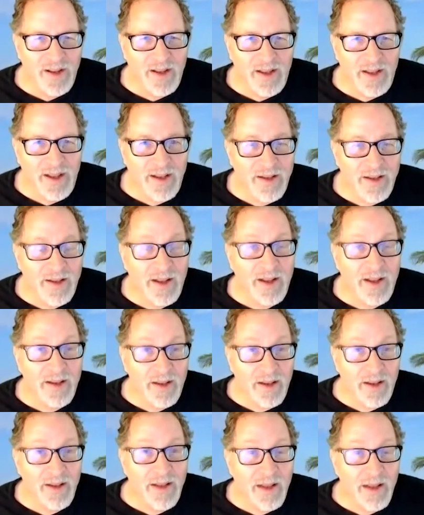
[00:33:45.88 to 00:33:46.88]
And and
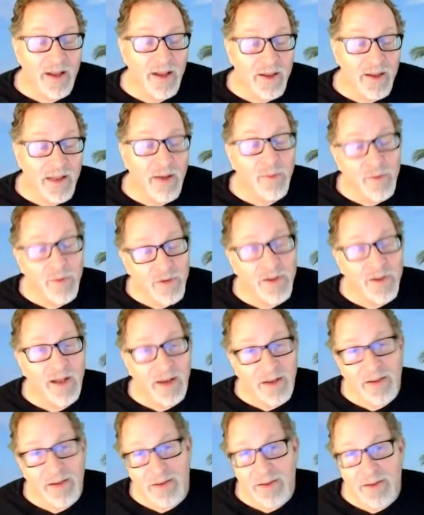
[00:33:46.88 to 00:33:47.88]
and that and that was
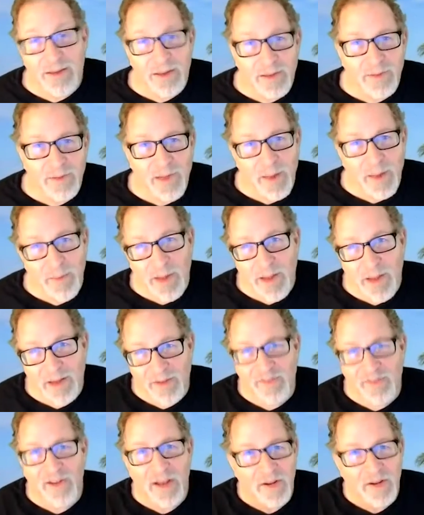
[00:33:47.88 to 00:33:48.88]
kind of uh, I
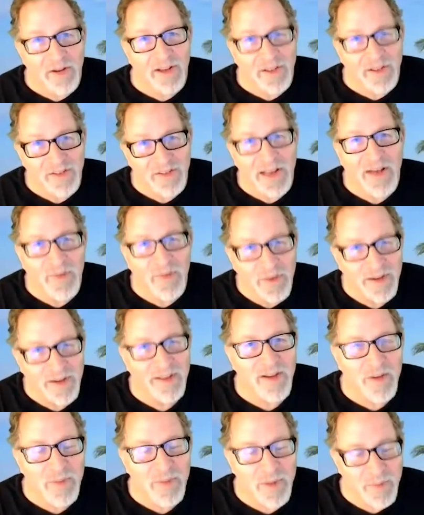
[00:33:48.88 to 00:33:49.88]
exaggerated
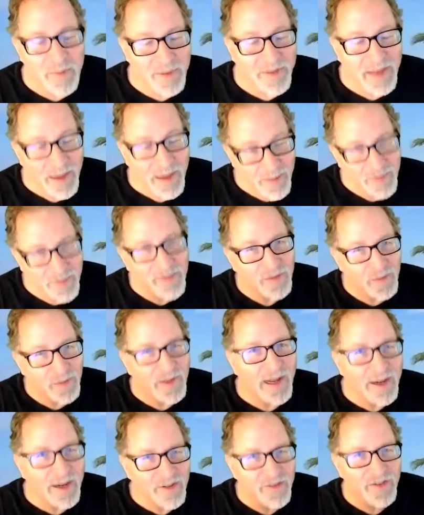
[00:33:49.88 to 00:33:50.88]
a little bit, but that was the
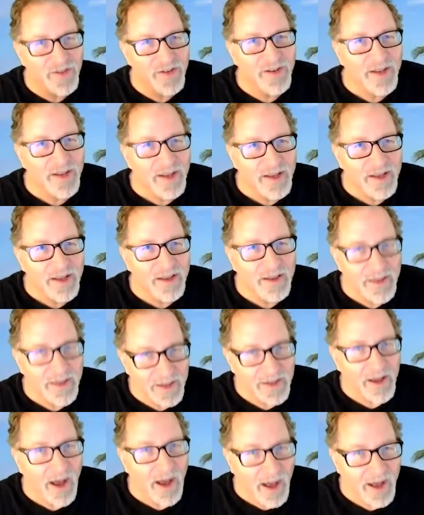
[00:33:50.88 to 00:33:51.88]
reaction they
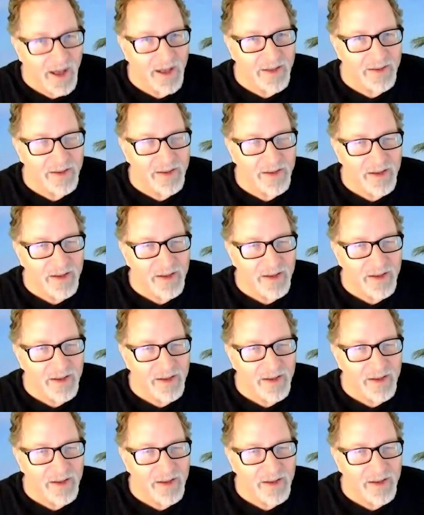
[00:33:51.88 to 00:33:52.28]
got